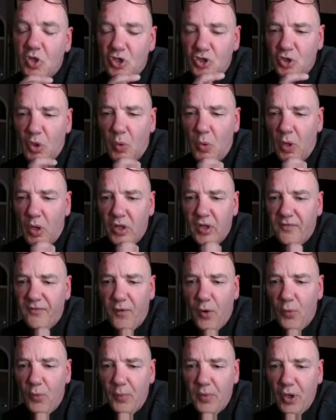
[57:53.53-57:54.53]
someone had
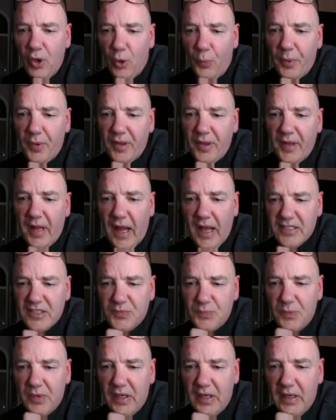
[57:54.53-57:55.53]
phoned me up and
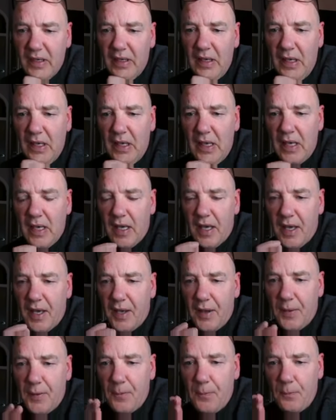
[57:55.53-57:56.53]
asked me,
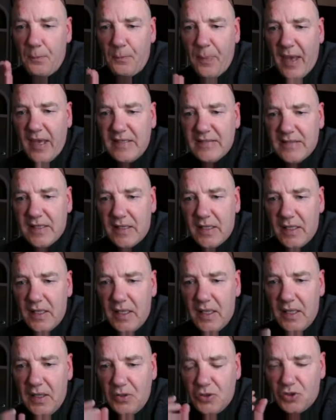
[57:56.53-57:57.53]

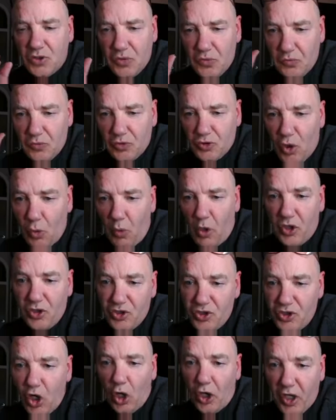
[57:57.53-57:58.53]
basically,
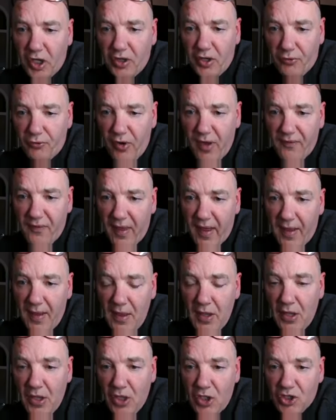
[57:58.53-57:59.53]
someone's gone in the river.